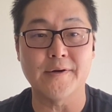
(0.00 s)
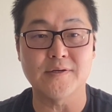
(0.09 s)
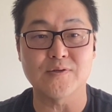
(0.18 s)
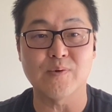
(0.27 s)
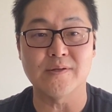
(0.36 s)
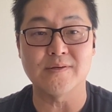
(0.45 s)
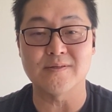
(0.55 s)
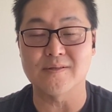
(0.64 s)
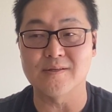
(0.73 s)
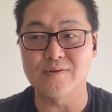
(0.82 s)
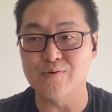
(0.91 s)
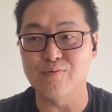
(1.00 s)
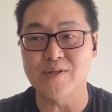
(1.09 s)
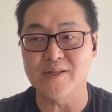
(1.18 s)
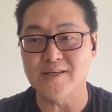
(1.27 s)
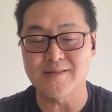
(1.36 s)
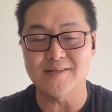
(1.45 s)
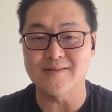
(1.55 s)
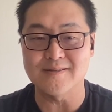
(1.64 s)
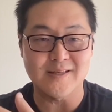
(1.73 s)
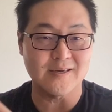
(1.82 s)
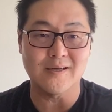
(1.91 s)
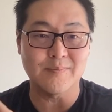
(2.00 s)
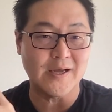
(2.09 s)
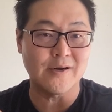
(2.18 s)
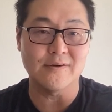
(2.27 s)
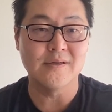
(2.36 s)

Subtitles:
as well as the new releases that come out